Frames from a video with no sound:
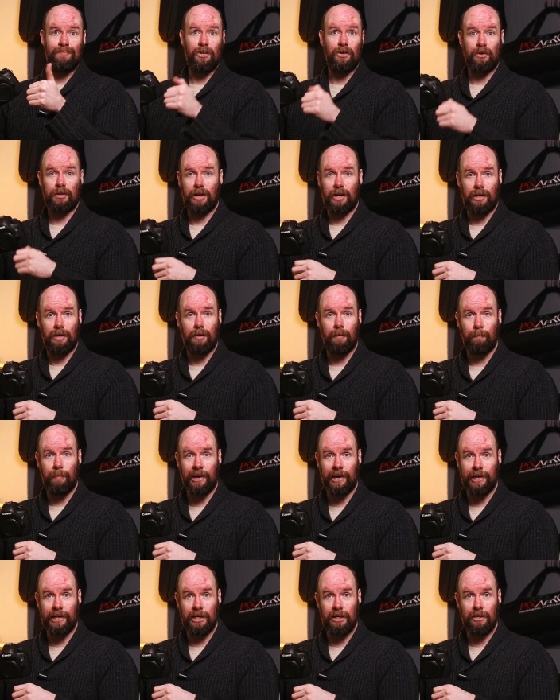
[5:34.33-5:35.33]
okay i'm
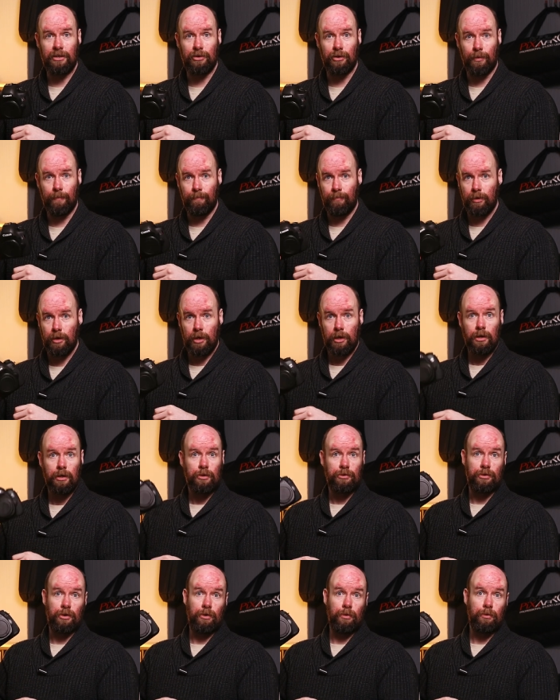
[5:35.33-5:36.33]
buying it done
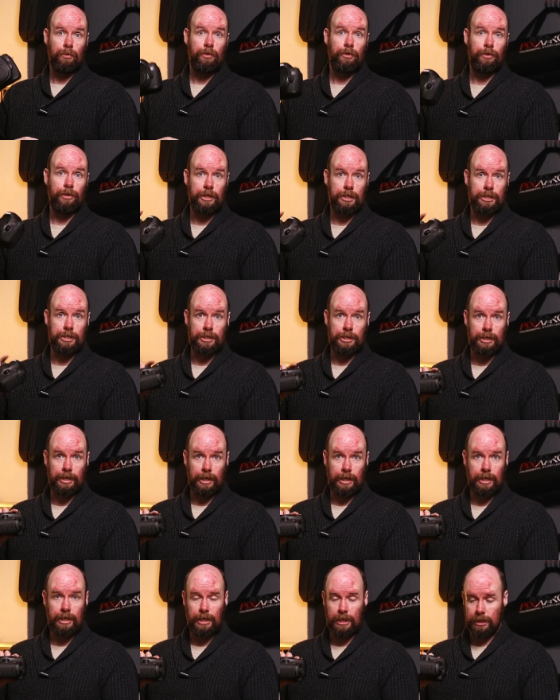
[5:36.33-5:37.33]
so this is in
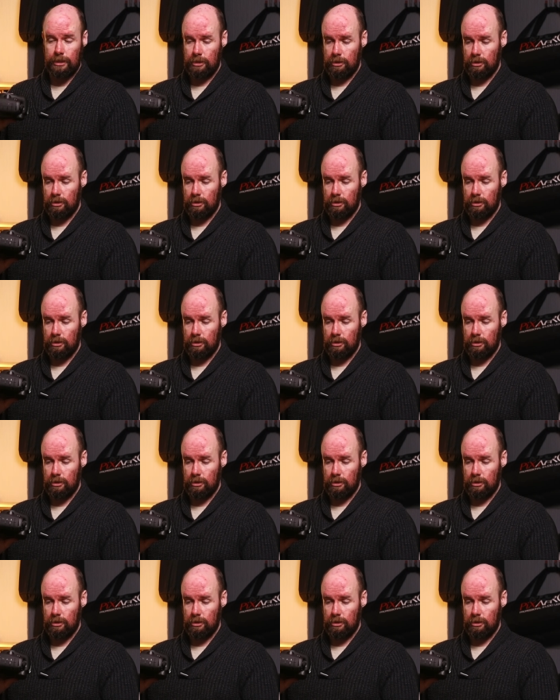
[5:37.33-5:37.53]
the kit.